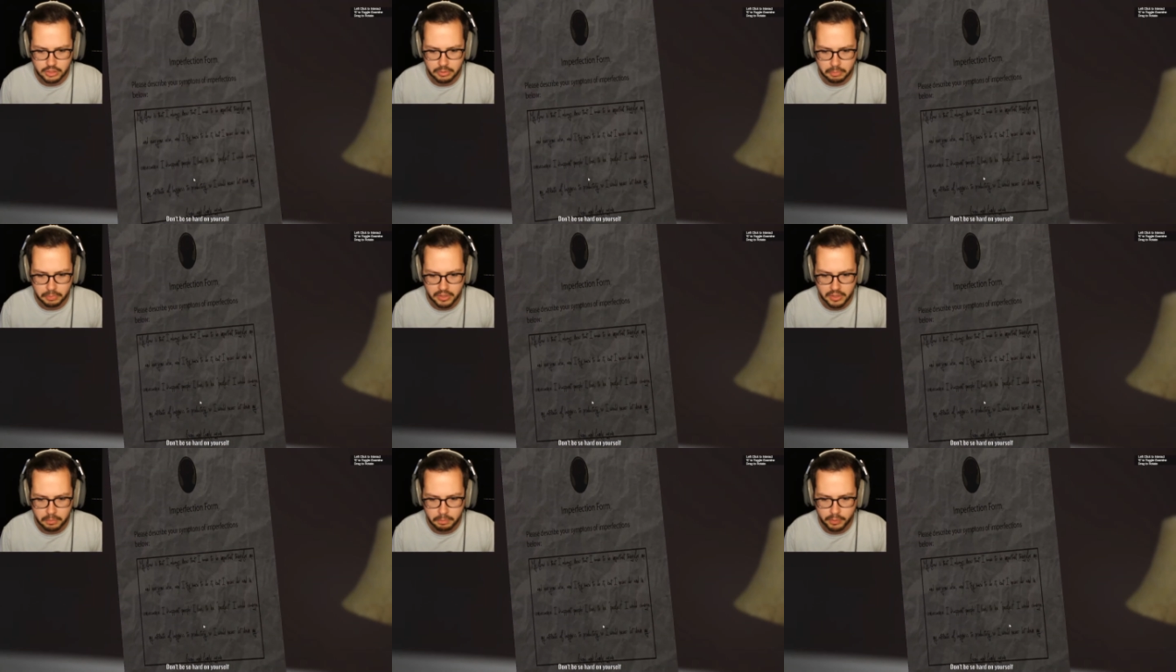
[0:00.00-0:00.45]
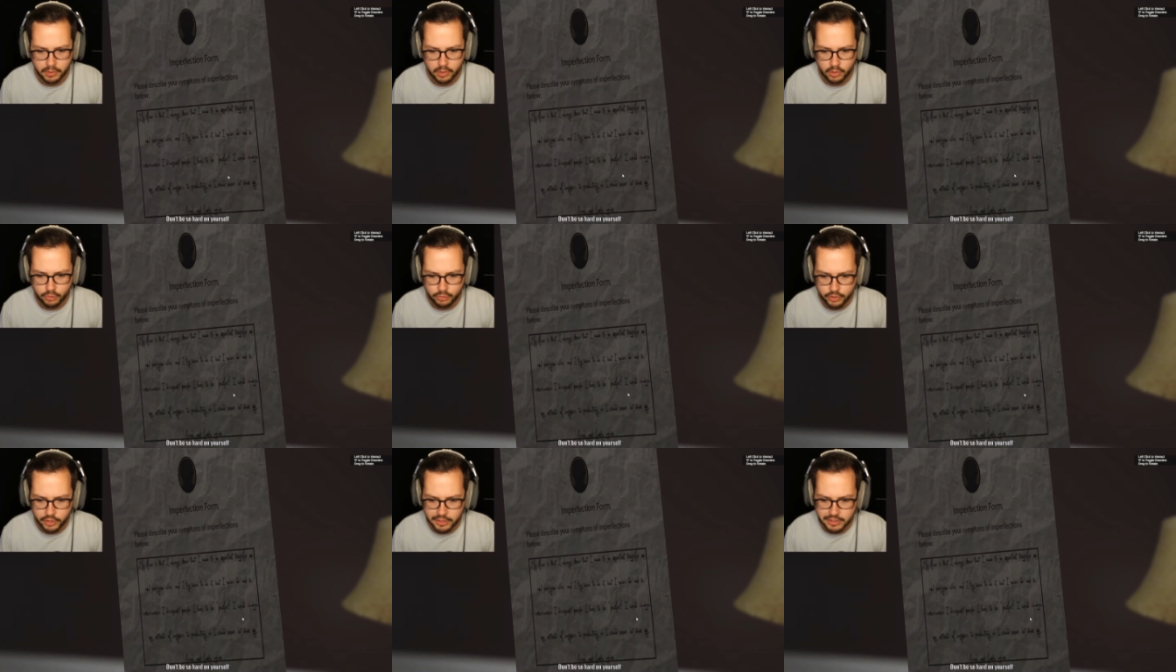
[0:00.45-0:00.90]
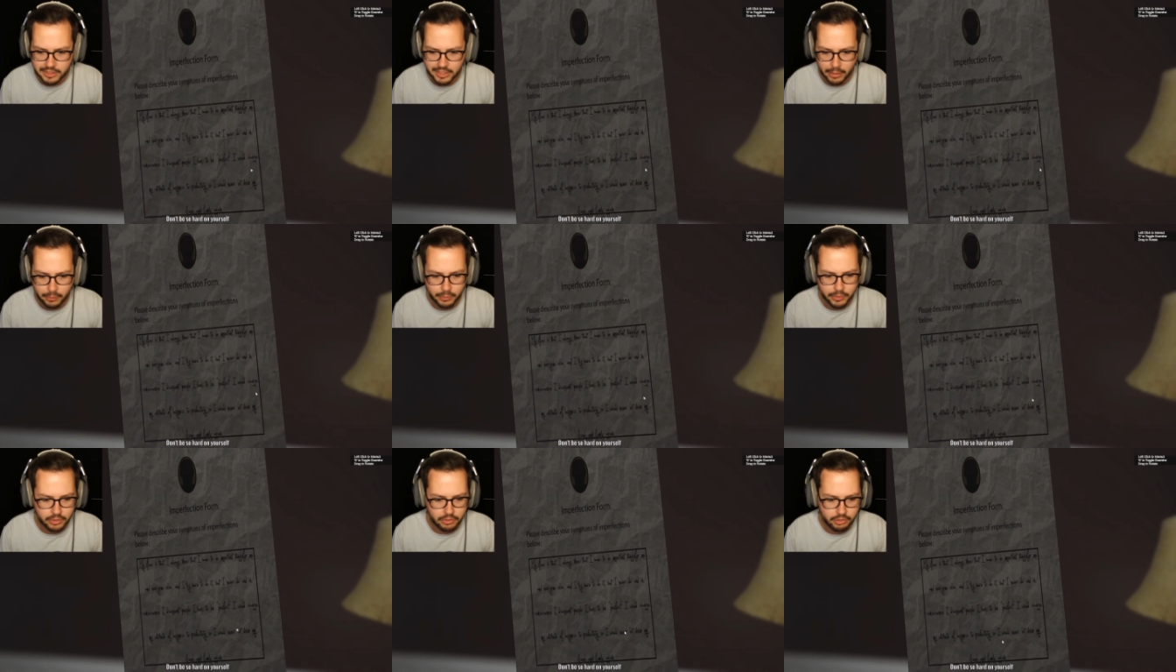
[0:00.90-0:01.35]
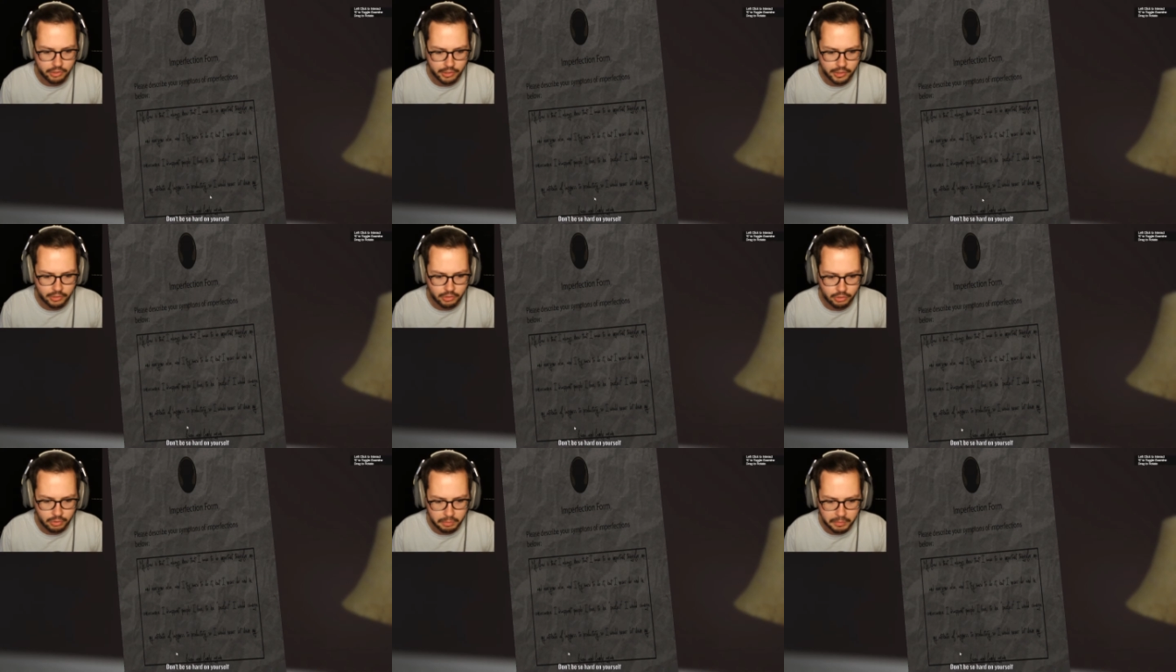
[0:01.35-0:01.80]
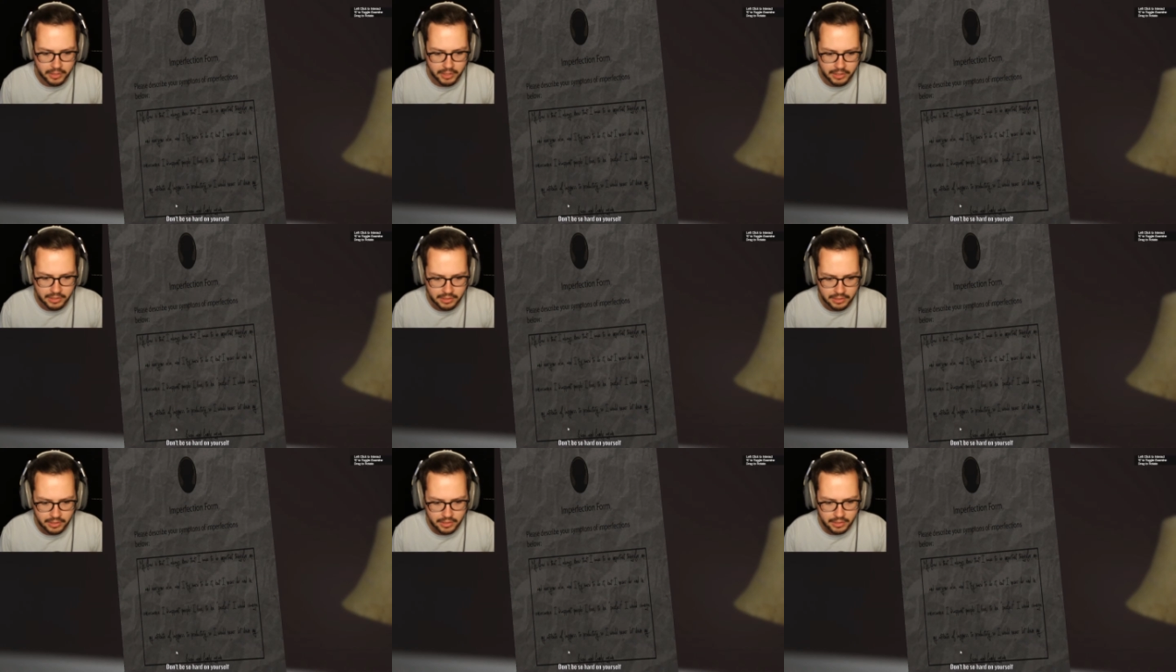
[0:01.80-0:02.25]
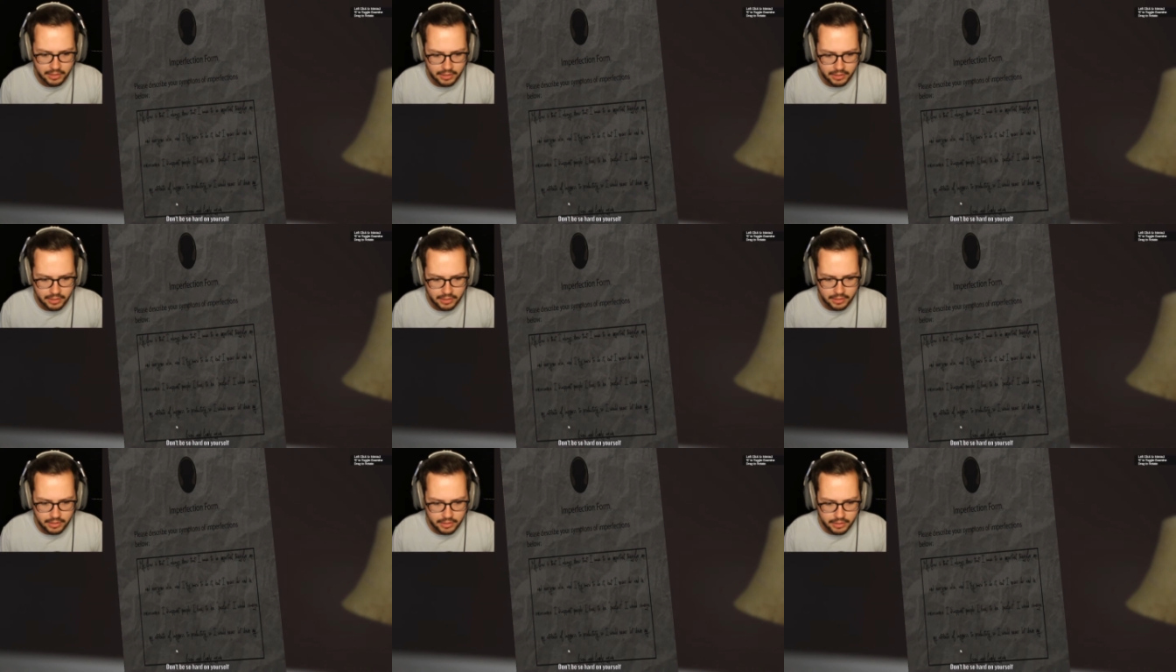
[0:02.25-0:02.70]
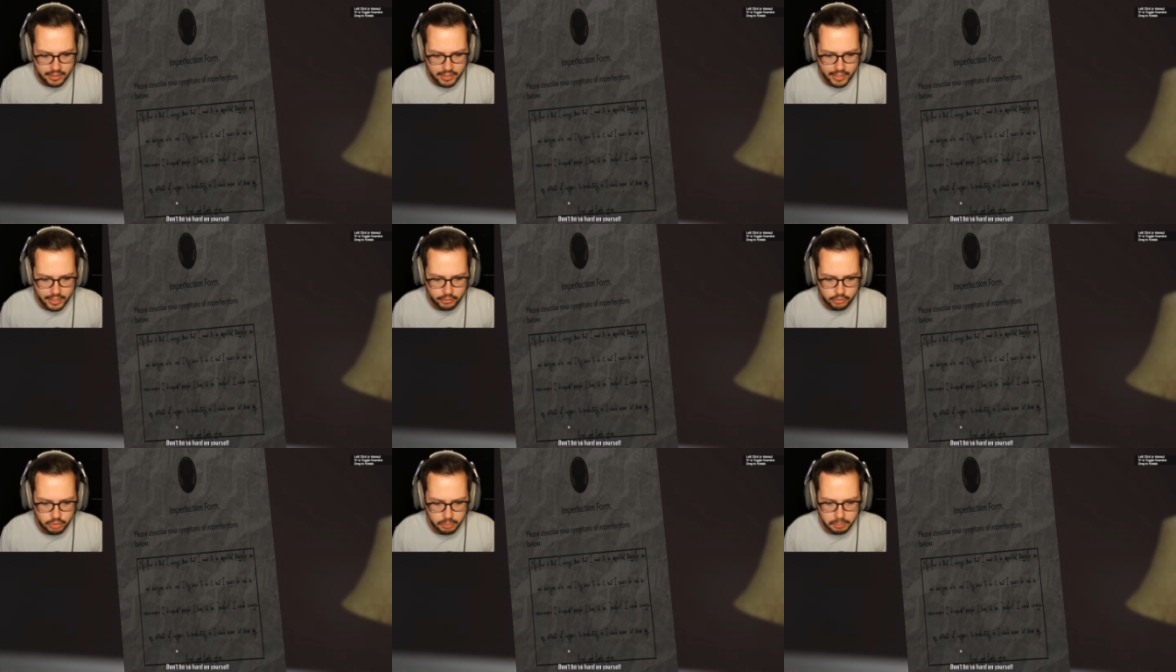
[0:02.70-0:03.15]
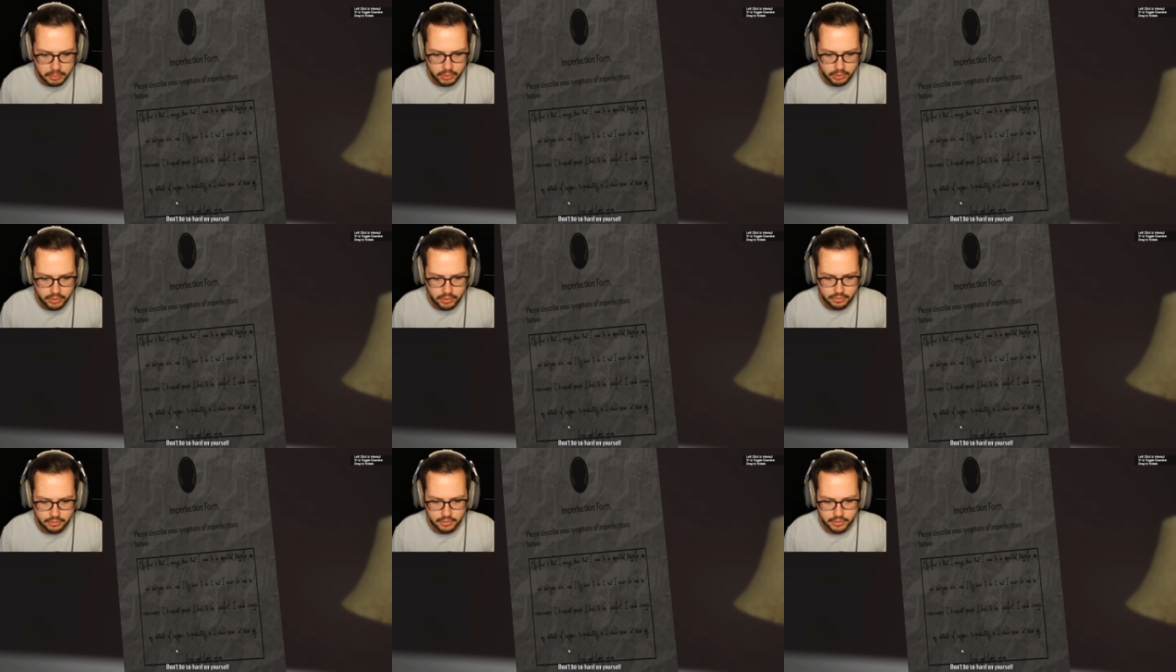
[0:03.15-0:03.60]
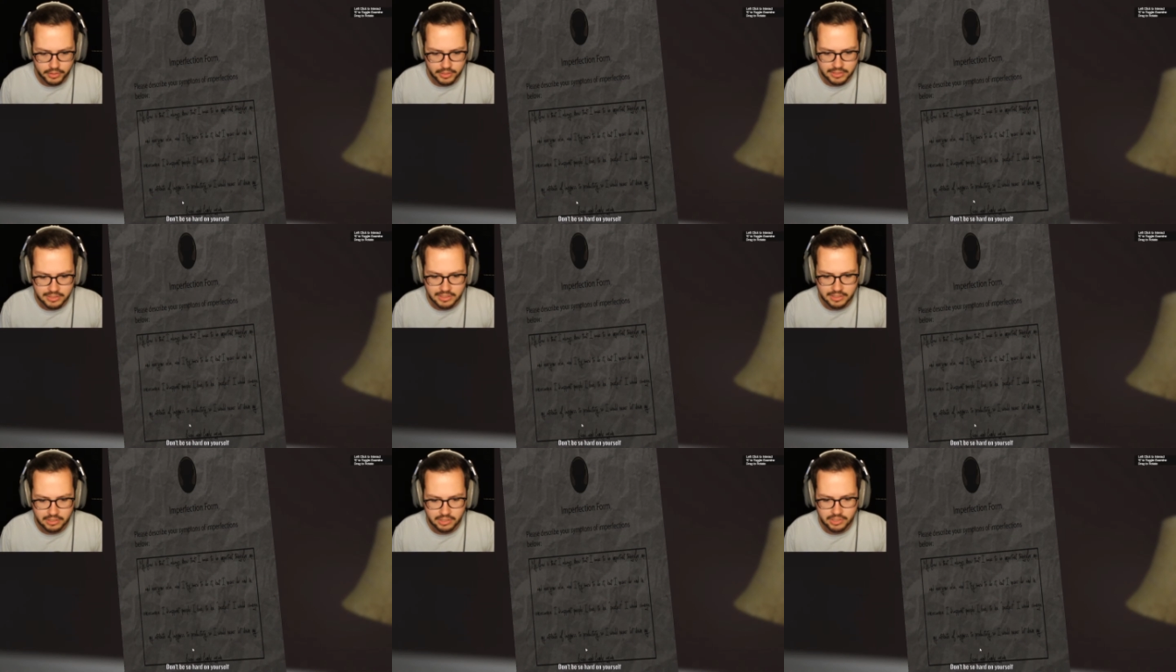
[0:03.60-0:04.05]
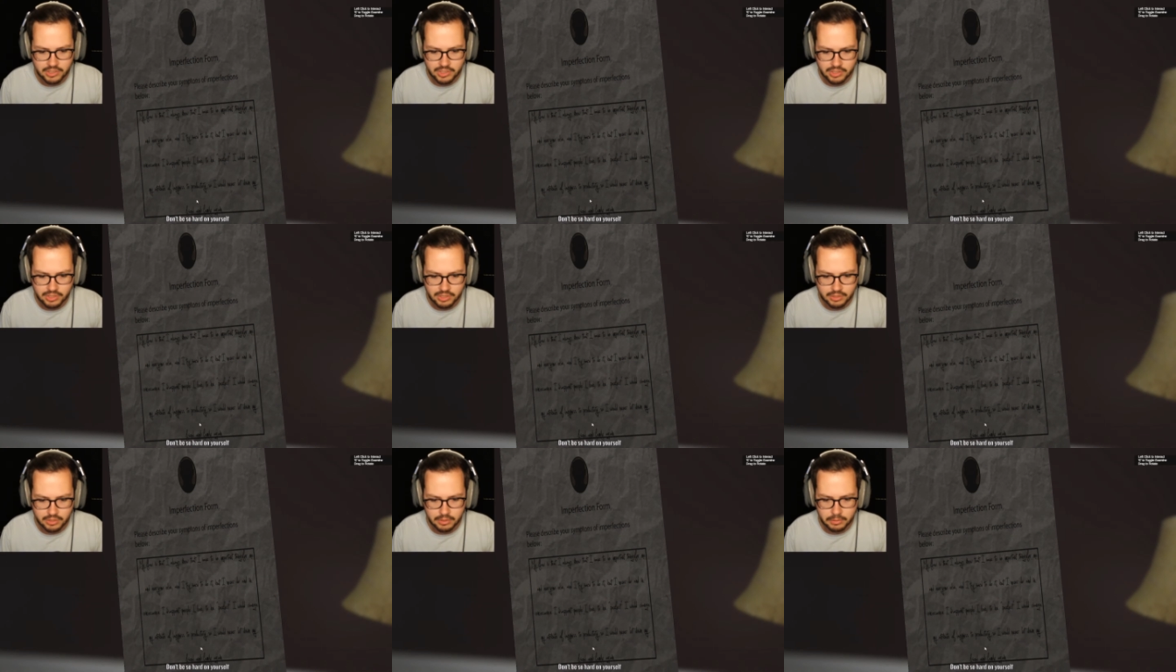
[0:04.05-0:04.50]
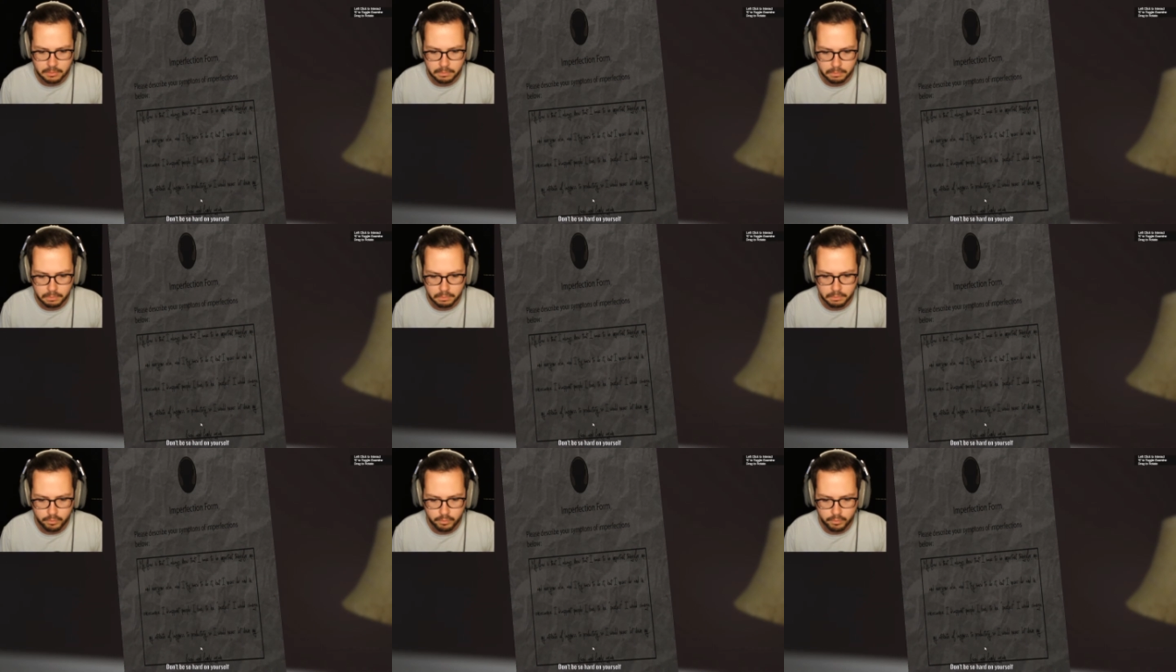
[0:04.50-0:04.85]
To be perfect, I would change my attribute of laziness to